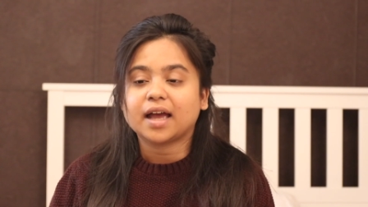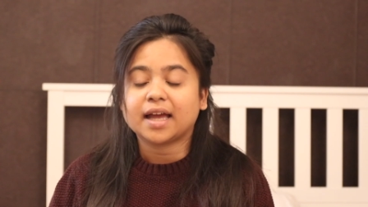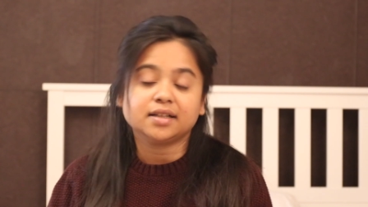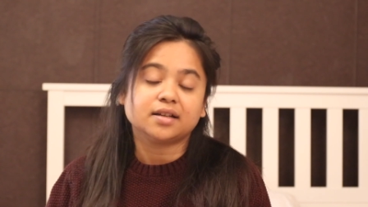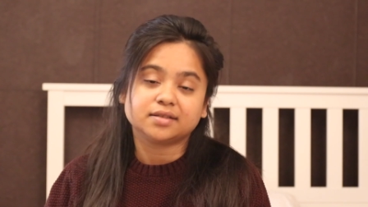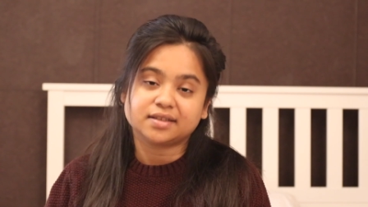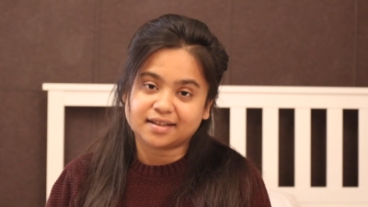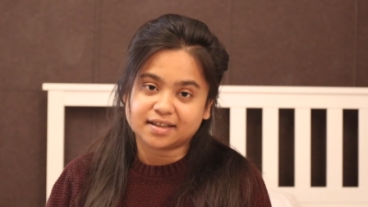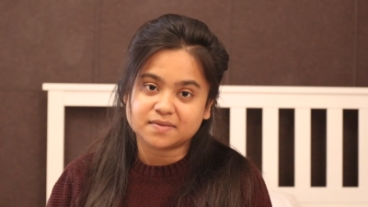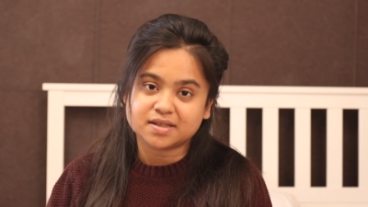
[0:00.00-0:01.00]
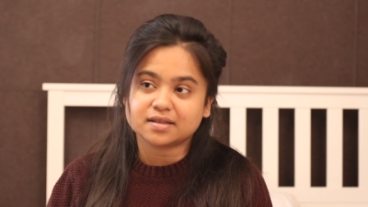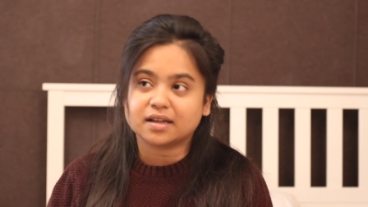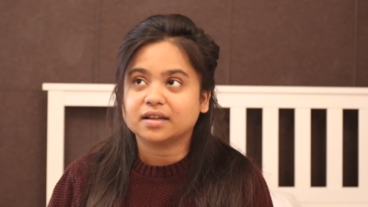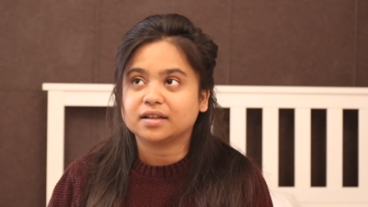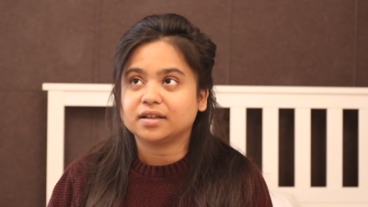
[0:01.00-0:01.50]
And in other times,
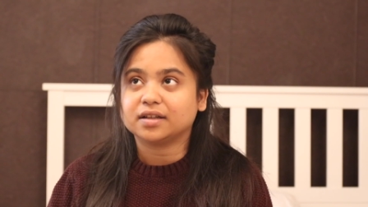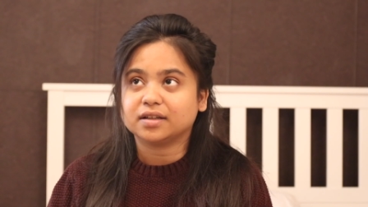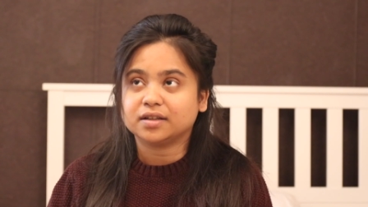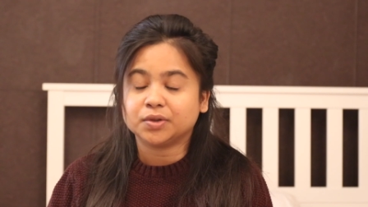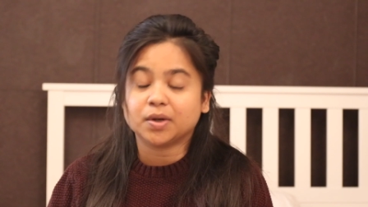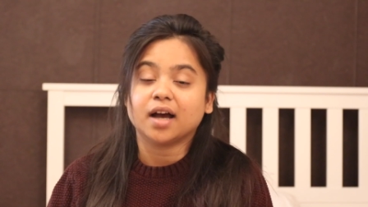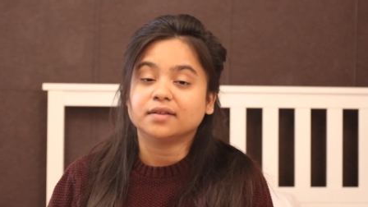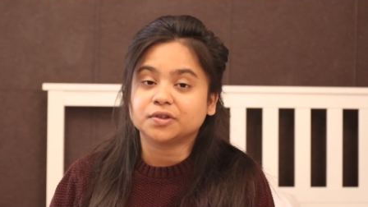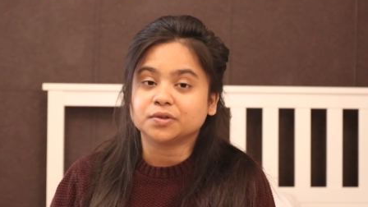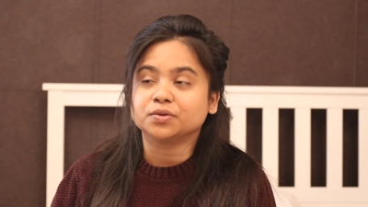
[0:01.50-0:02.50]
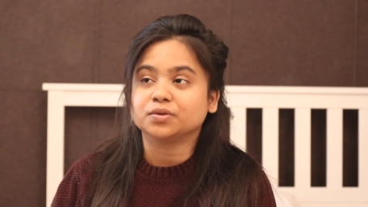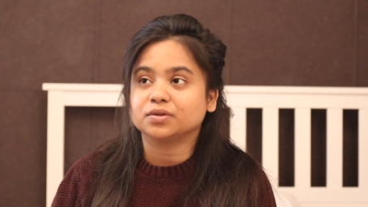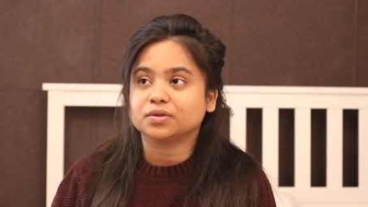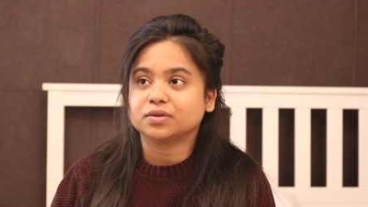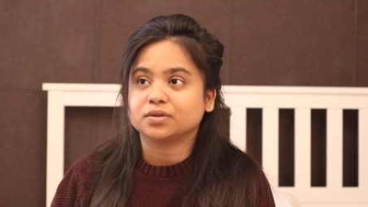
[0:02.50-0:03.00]
you have to
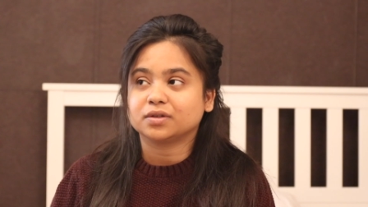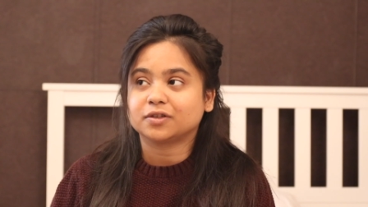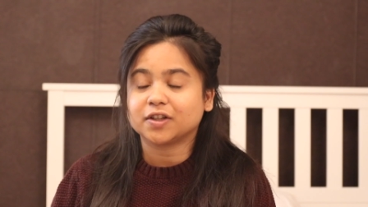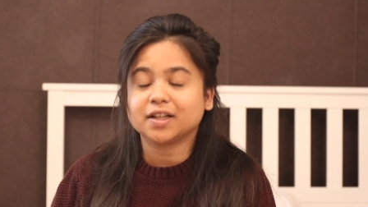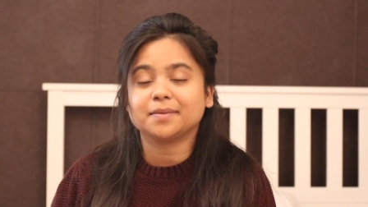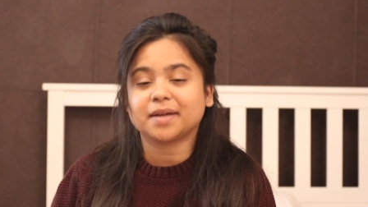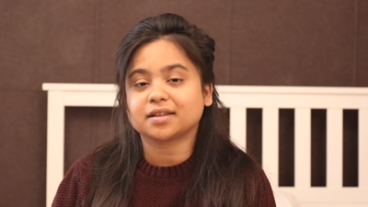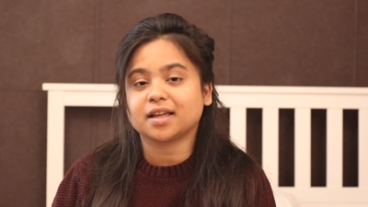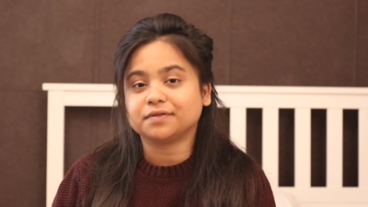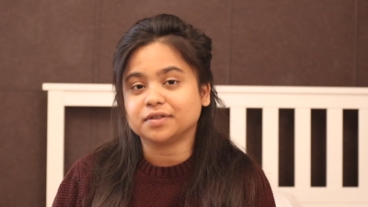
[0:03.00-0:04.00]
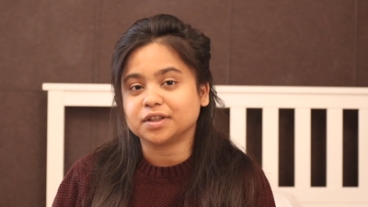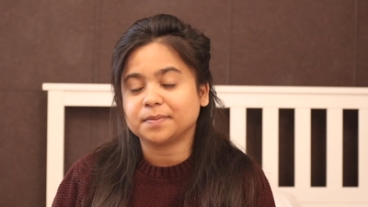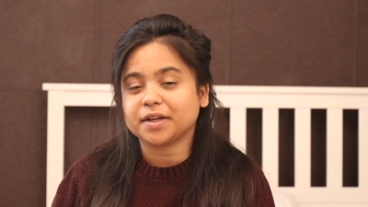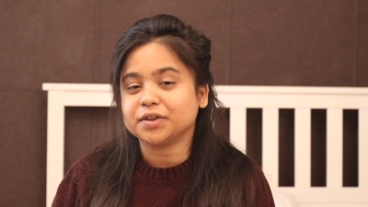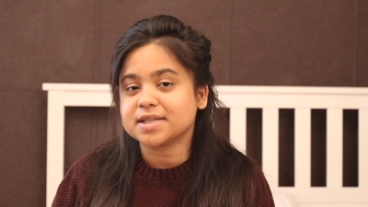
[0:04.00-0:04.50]
really make the effort
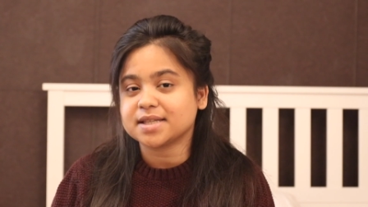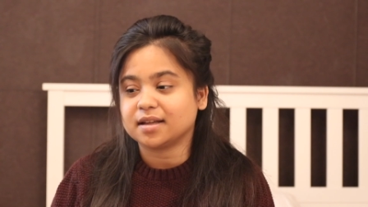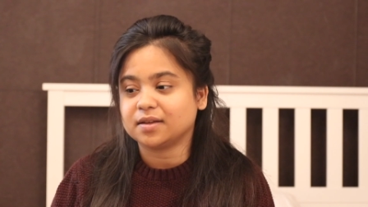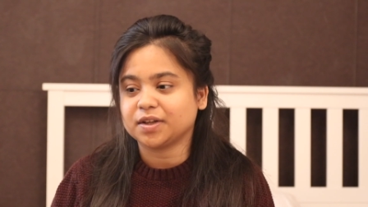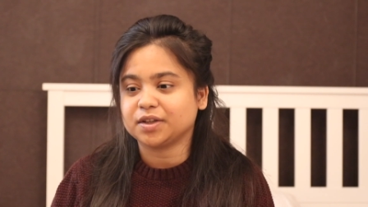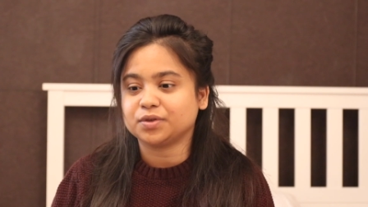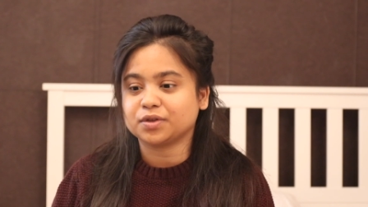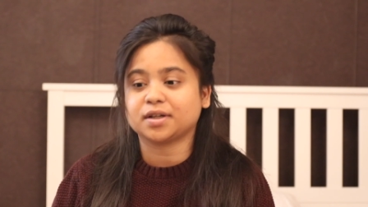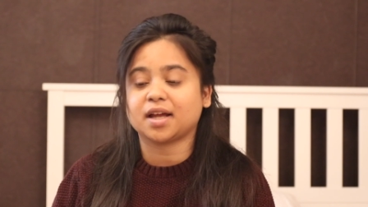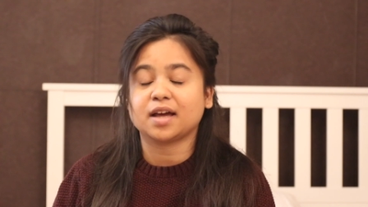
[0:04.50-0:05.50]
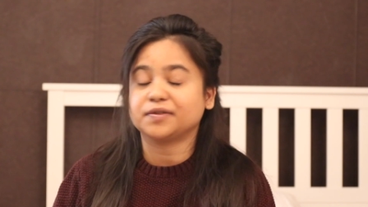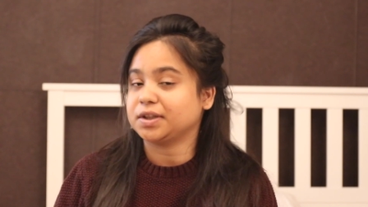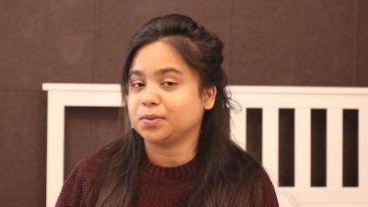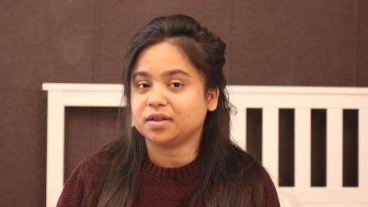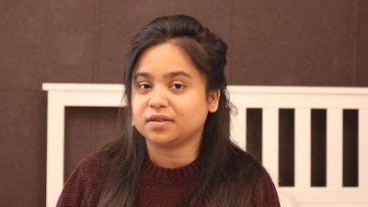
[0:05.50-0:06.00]
by yourself when you do not have
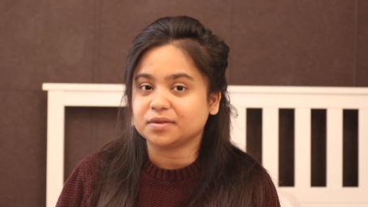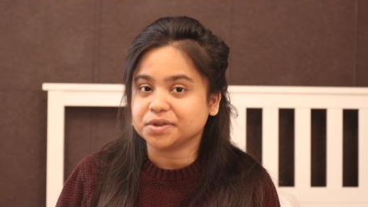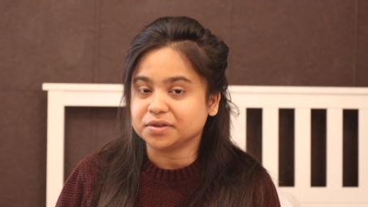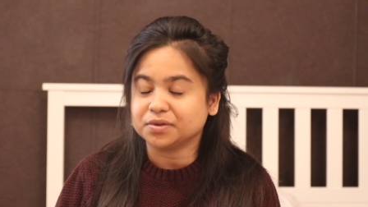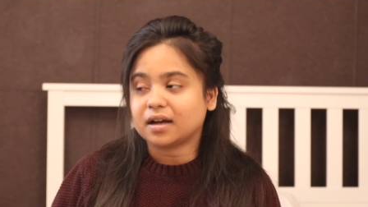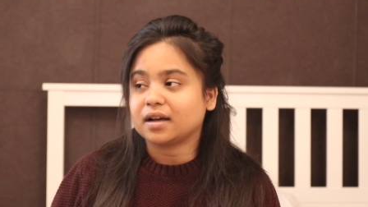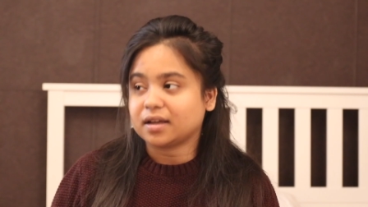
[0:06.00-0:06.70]
anyone around you